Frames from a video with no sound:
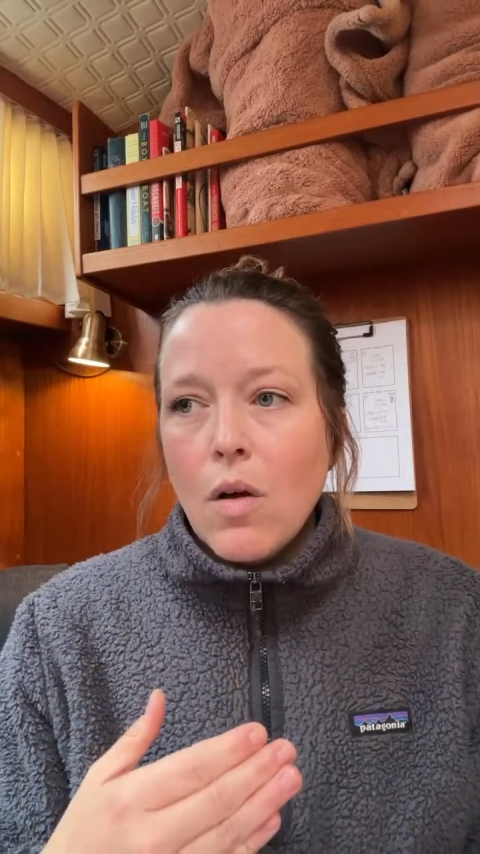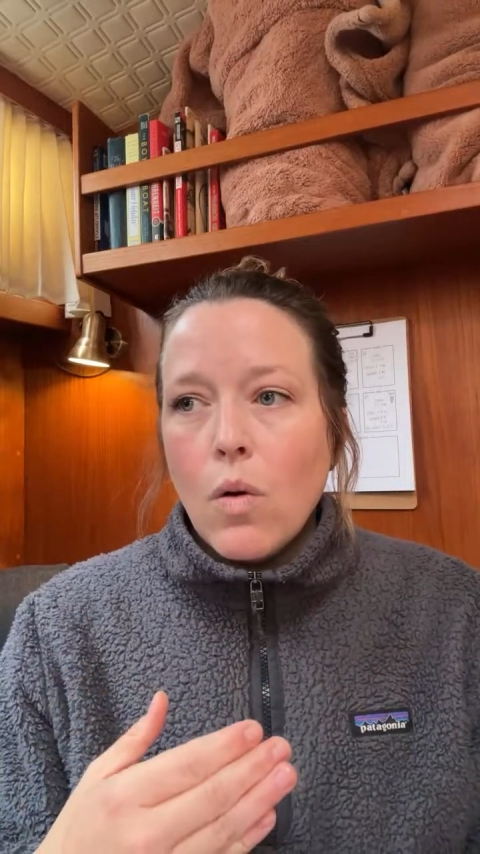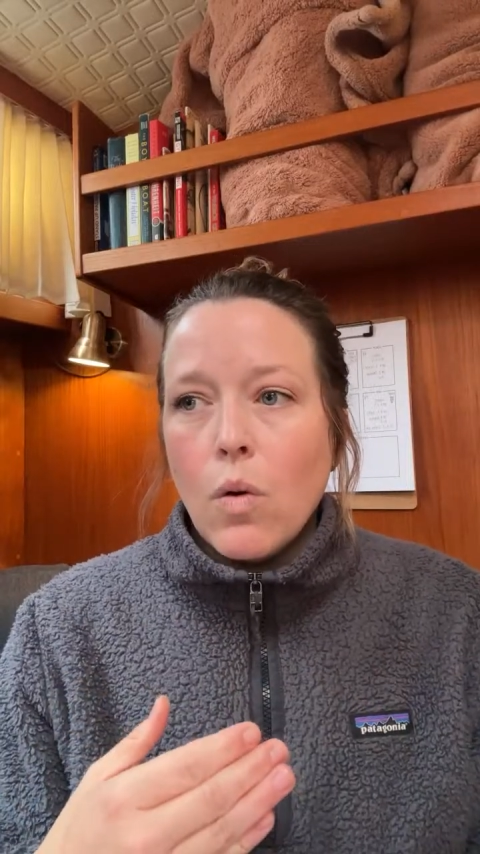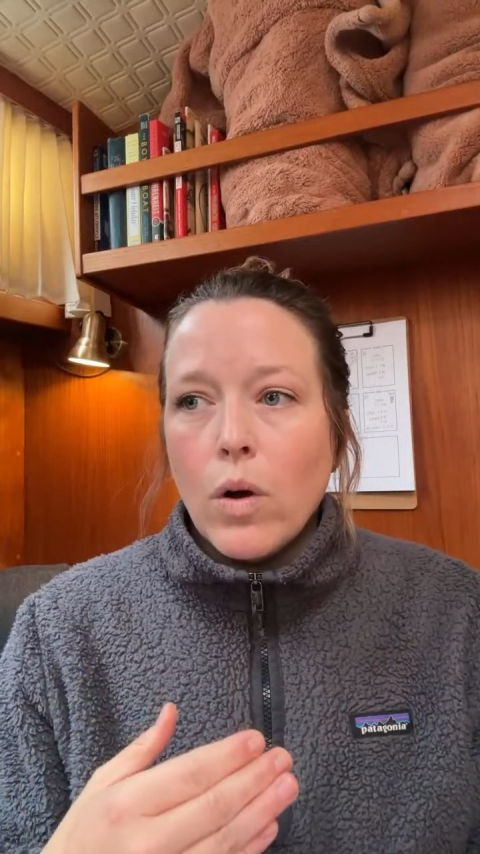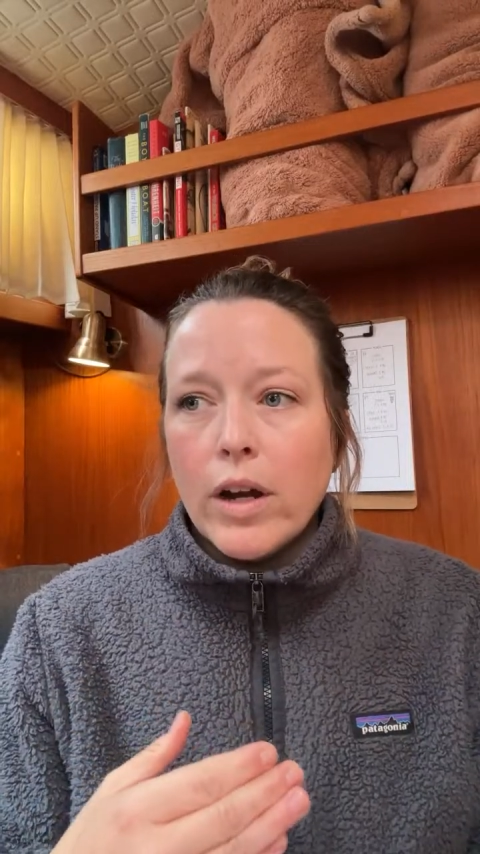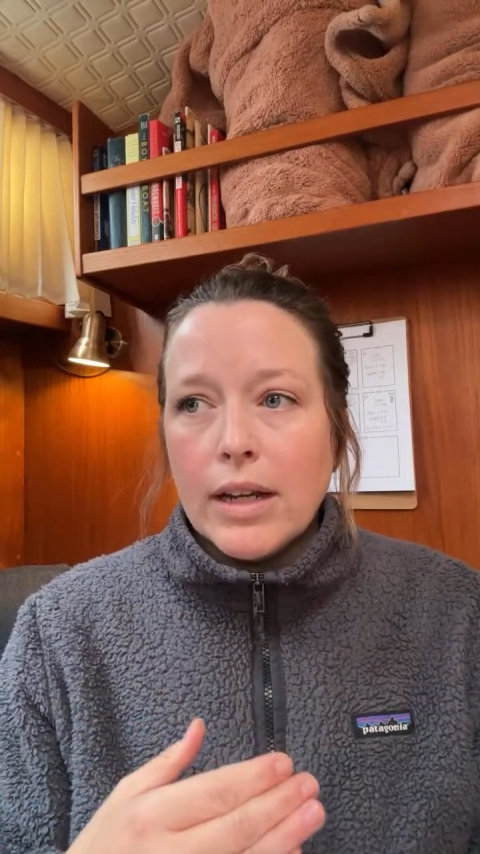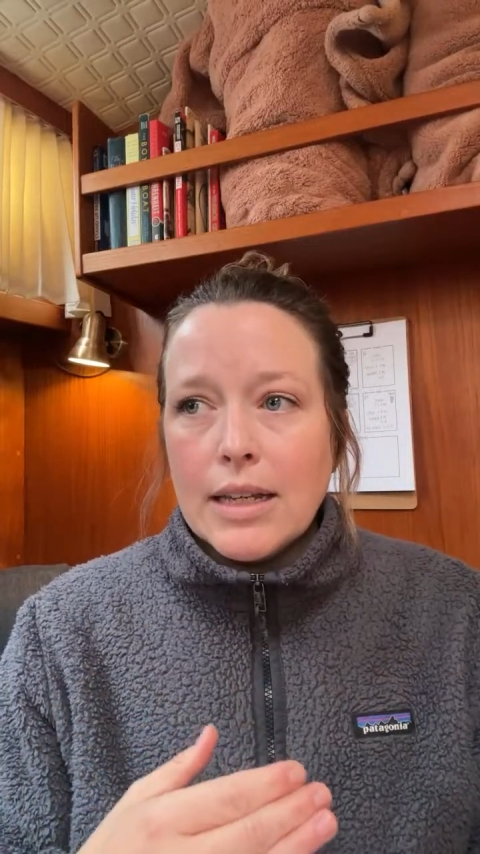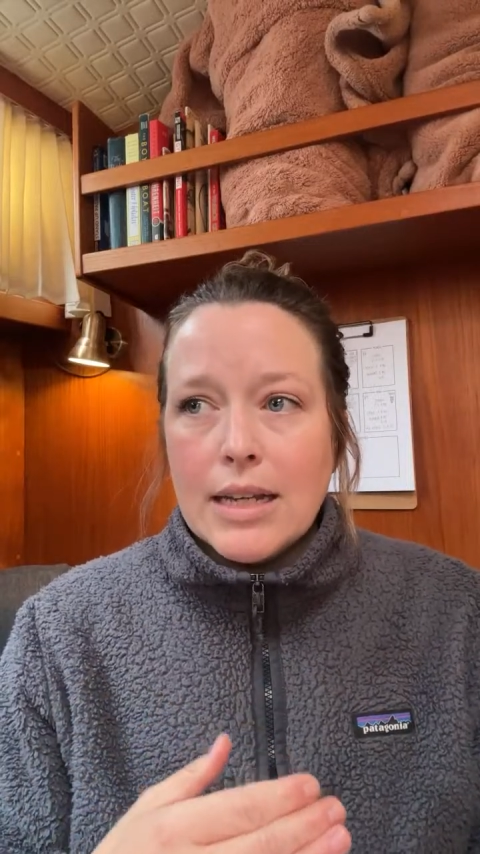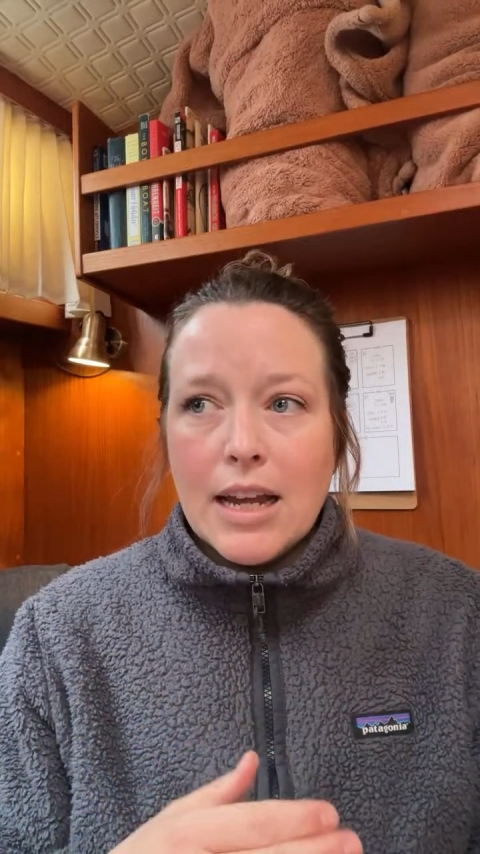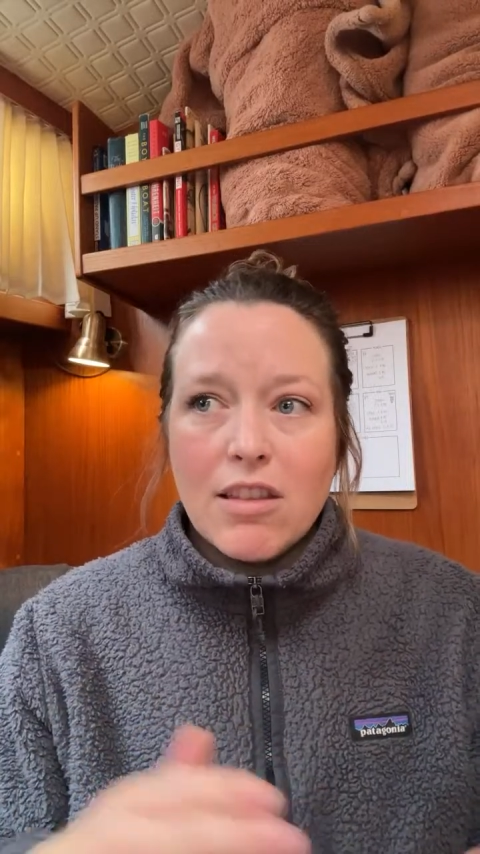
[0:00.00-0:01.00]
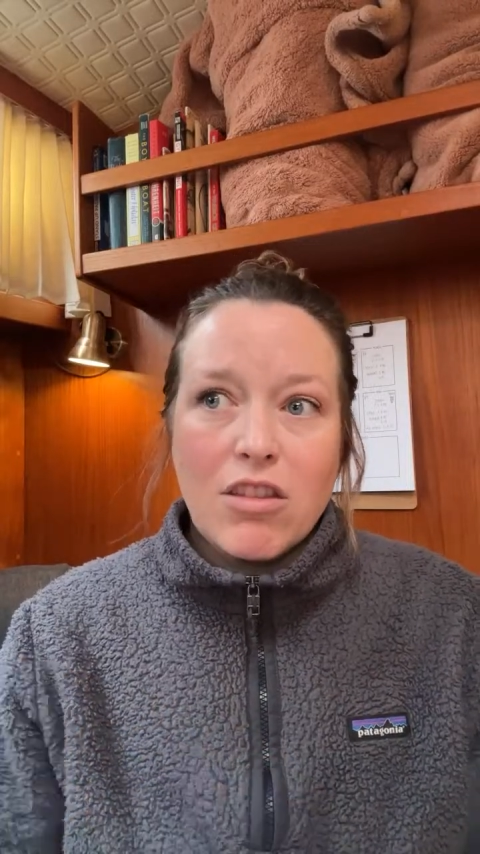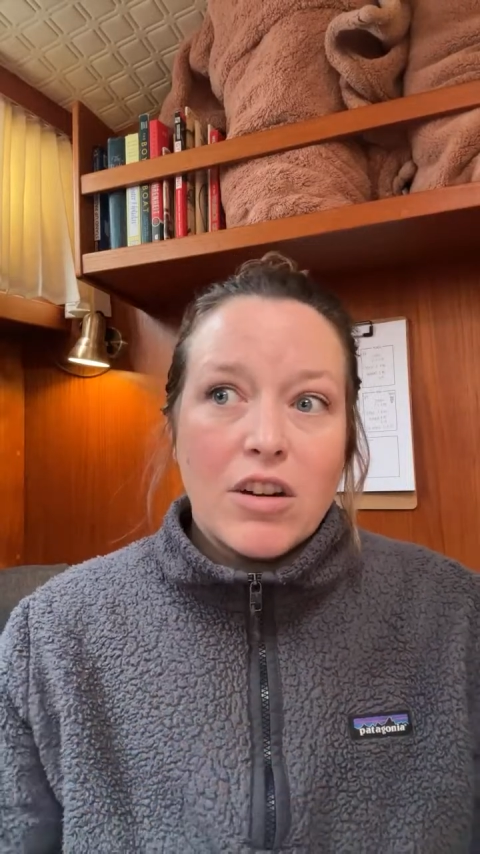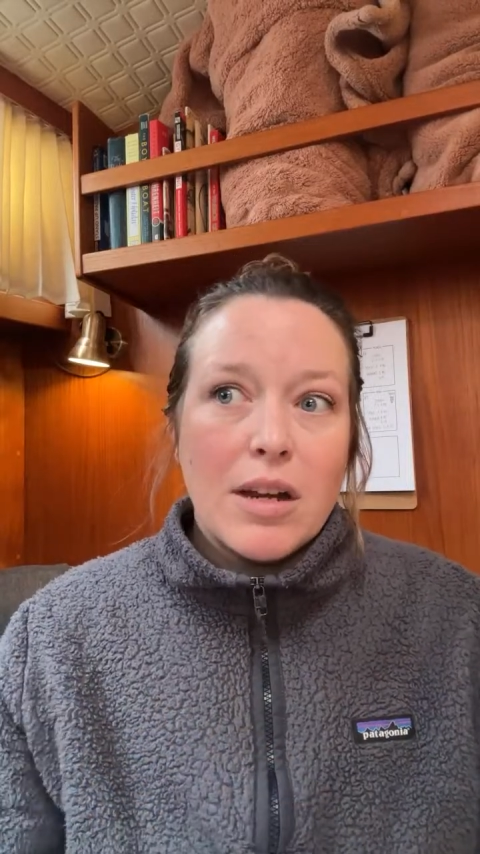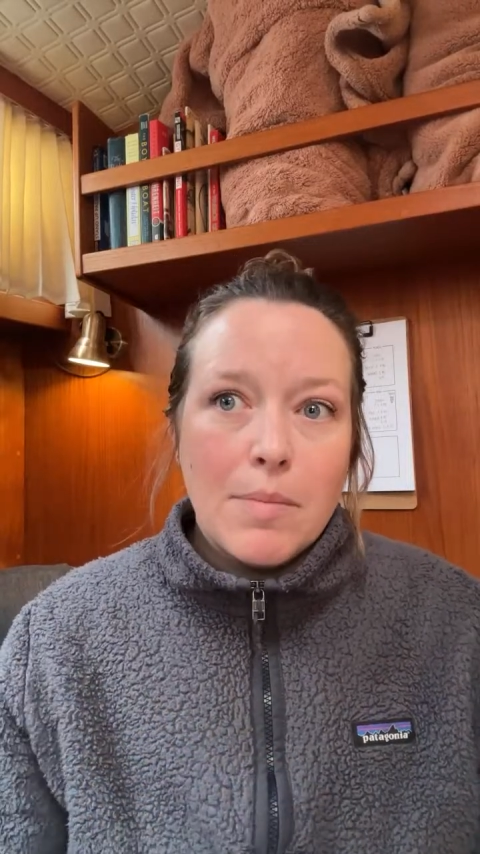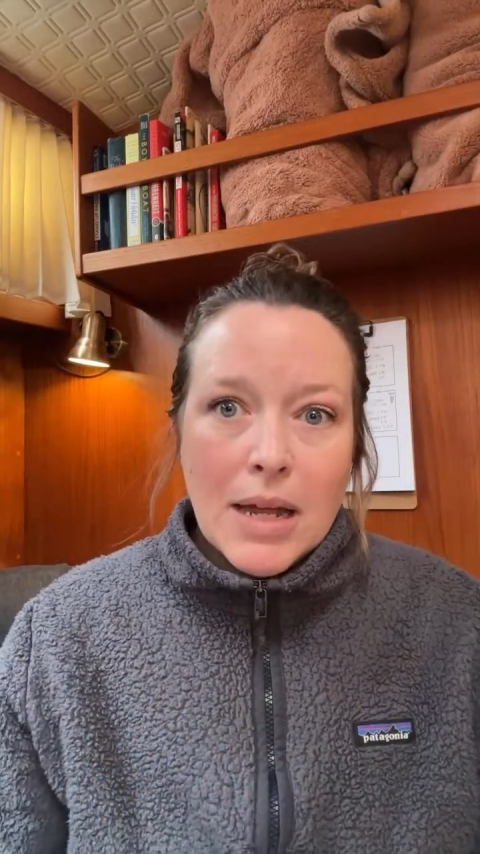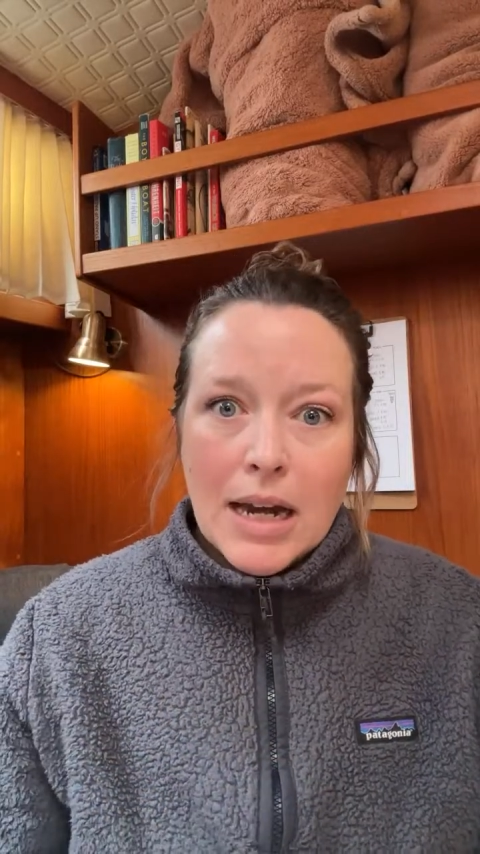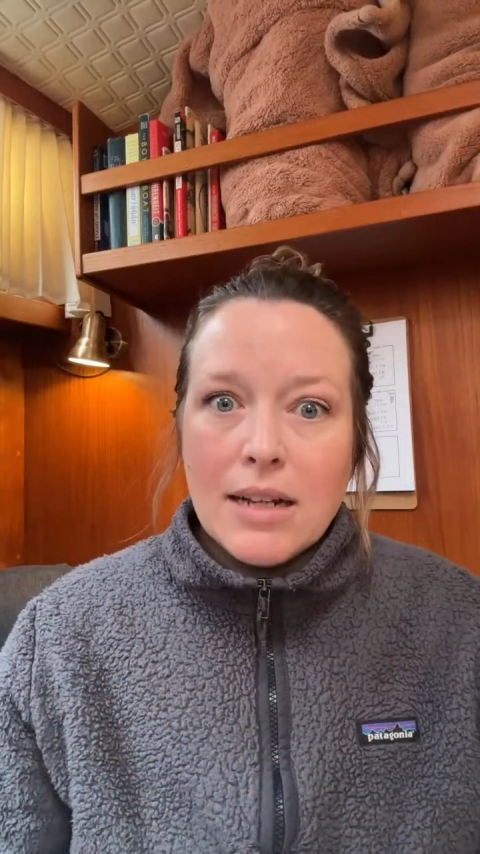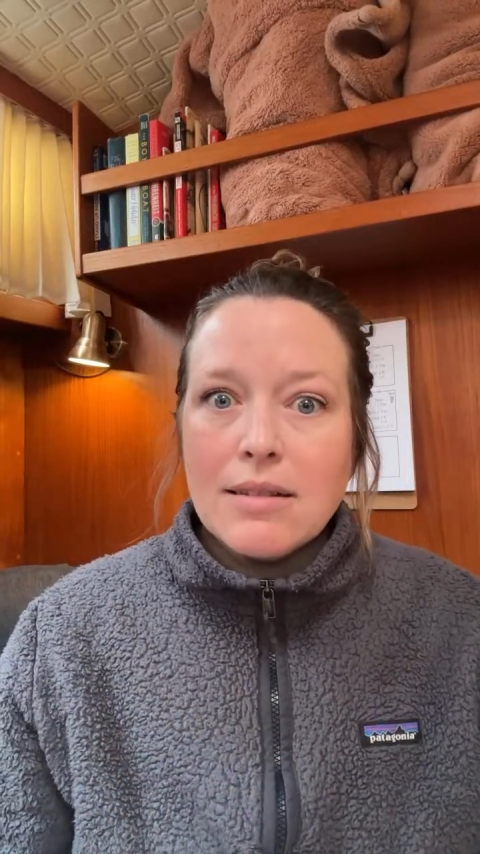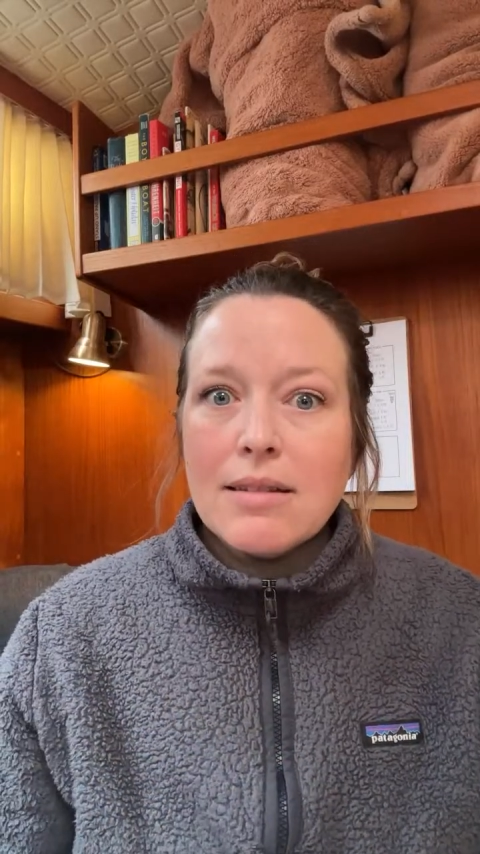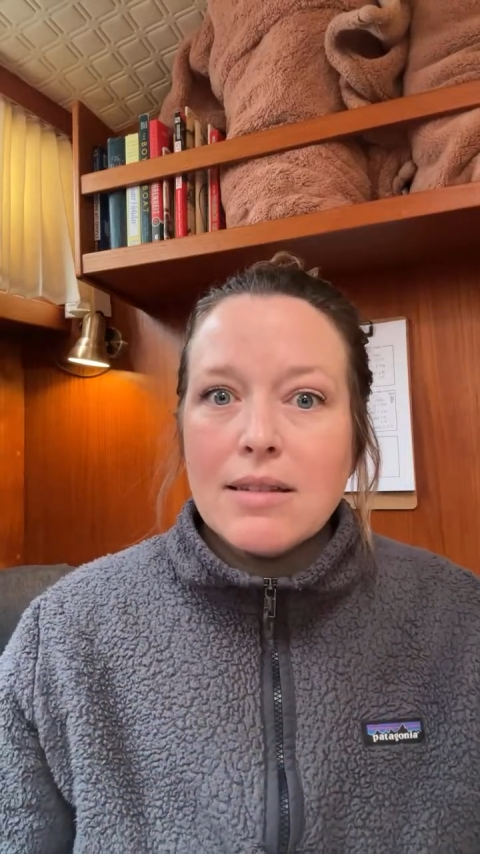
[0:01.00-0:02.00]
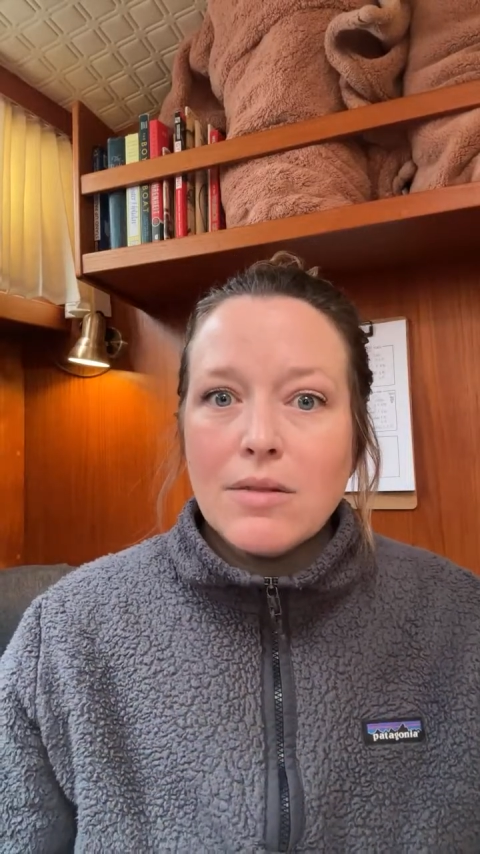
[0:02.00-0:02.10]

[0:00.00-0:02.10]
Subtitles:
or it could take 30 minutes